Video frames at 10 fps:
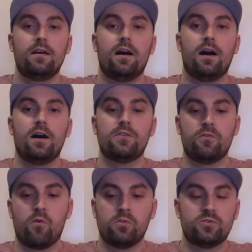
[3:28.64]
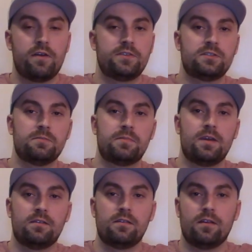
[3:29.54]
The four-wheel drive system
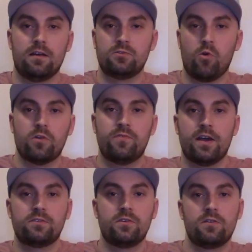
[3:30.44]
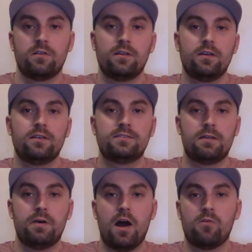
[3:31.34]
can torque vector,
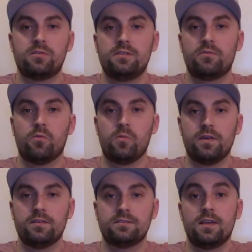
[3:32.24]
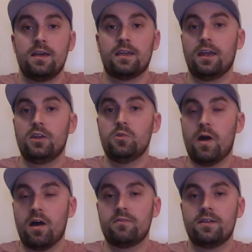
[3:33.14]
send power to different wheels, getting you
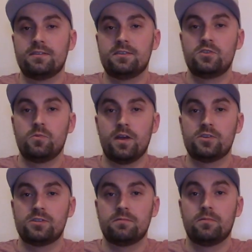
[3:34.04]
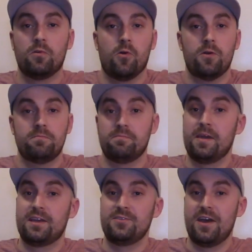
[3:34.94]
out of any situation, or
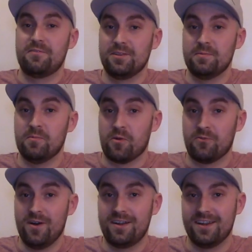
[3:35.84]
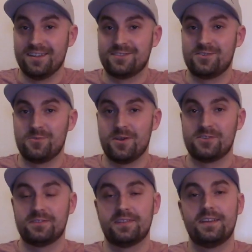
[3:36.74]
making you have a little bit more fun in any situation.